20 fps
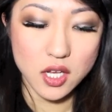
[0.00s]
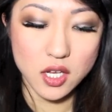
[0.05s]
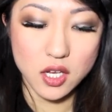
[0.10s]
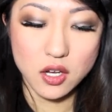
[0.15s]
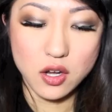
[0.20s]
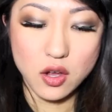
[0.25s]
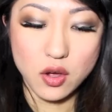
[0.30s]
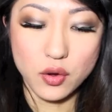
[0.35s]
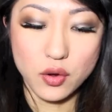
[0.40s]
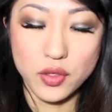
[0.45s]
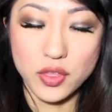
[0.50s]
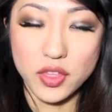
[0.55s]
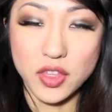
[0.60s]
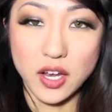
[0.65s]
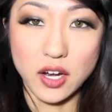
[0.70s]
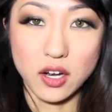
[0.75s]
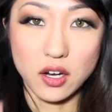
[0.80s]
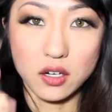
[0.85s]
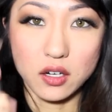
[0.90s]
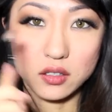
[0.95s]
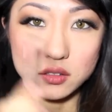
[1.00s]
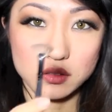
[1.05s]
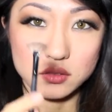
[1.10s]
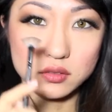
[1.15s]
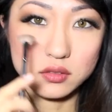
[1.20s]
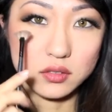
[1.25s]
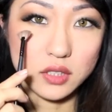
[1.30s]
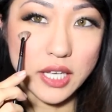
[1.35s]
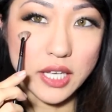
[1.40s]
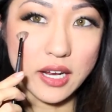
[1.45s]
you know, their
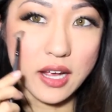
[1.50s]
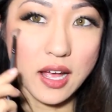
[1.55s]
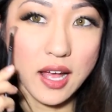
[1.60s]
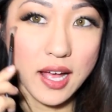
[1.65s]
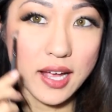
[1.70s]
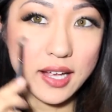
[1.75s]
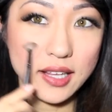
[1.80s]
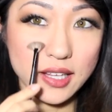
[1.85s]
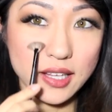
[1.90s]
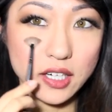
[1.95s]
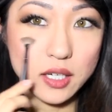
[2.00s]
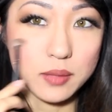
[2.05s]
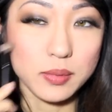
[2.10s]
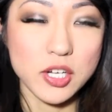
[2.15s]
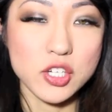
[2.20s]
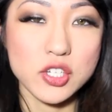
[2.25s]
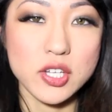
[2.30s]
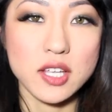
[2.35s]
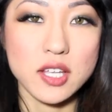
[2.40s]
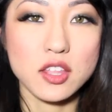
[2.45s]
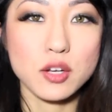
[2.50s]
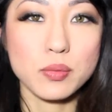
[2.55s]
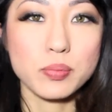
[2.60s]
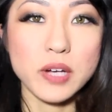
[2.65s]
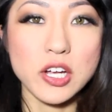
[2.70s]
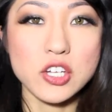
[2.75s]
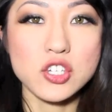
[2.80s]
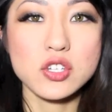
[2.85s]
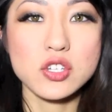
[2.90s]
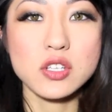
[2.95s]
like highlighter brush. Like their
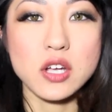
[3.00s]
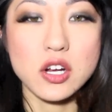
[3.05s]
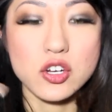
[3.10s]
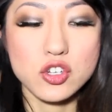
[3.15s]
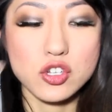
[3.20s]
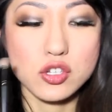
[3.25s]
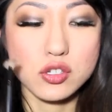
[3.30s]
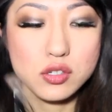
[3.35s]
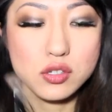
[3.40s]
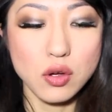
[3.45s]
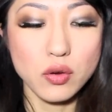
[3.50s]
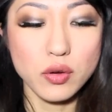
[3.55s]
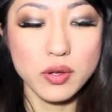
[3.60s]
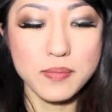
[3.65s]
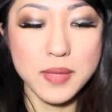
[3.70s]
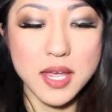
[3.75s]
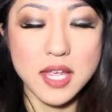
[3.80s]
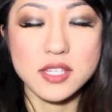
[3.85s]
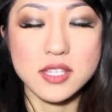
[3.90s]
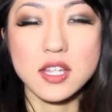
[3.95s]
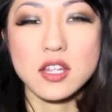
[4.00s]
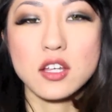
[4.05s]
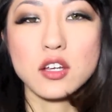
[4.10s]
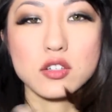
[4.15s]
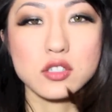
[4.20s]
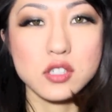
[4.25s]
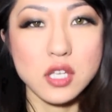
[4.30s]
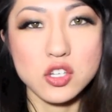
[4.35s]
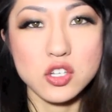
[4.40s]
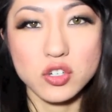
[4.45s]
brushes are just so
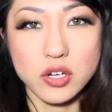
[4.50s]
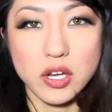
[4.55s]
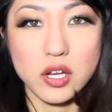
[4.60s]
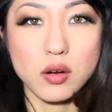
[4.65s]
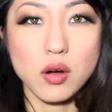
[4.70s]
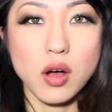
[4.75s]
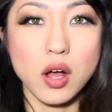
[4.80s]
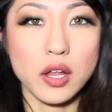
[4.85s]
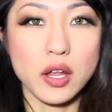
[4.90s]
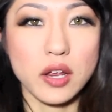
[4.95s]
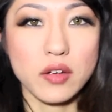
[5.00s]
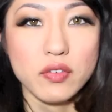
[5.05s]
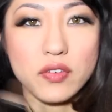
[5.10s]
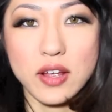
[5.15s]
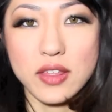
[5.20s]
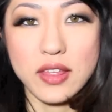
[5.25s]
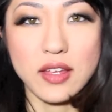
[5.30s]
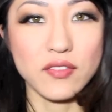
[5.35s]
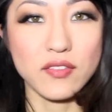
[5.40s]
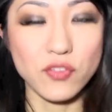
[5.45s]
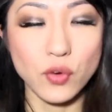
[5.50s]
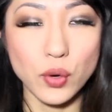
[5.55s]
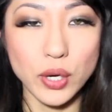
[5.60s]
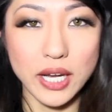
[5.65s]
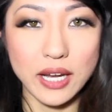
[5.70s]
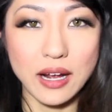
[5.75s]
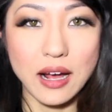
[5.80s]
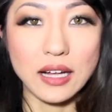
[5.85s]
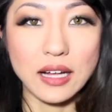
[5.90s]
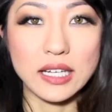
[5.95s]
amazing, such great quality for I think
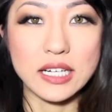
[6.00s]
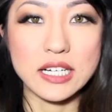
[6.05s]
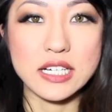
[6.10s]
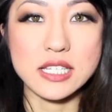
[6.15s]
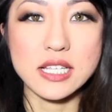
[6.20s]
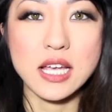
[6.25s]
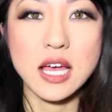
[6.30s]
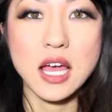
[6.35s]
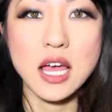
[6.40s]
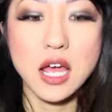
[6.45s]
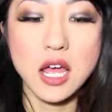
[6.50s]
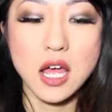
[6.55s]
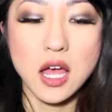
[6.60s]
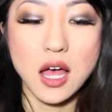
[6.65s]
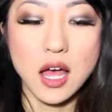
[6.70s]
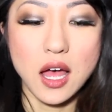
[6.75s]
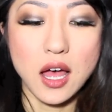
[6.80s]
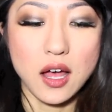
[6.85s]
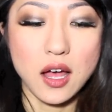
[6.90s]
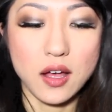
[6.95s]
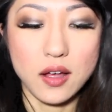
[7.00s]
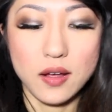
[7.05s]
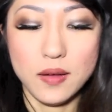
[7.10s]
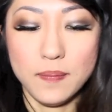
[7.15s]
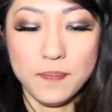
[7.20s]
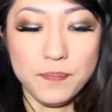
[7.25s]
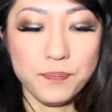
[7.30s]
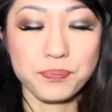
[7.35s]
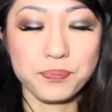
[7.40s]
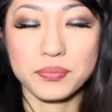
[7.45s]
$40.
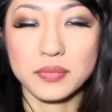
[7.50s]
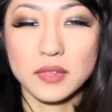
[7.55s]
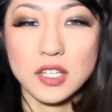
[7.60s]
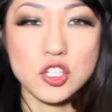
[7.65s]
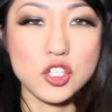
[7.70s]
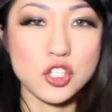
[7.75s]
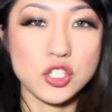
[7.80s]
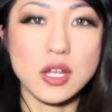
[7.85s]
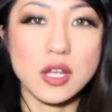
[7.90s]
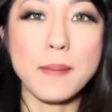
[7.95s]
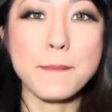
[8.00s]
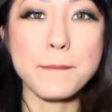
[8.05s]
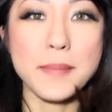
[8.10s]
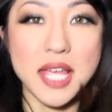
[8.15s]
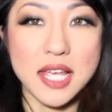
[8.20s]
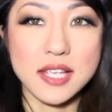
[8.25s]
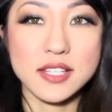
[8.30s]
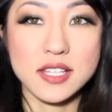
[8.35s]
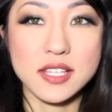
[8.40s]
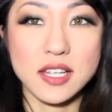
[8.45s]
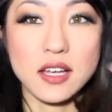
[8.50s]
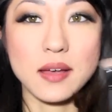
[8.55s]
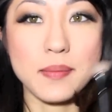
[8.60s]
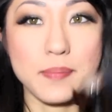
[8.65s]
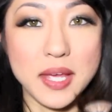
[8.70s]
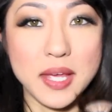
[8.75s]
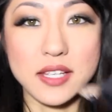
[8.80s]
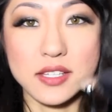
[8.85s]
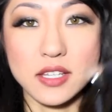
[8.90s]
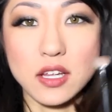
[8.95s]
Just amazing,
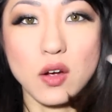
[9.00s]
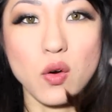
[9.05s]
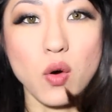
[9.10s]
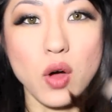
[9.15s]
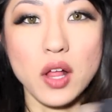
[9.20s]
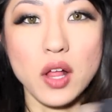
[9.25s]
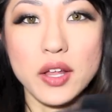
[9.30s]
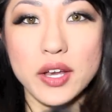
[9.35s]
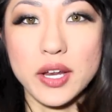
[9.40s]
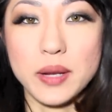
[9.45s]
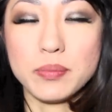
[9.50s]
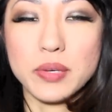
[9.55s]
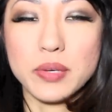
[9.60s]
amazing quality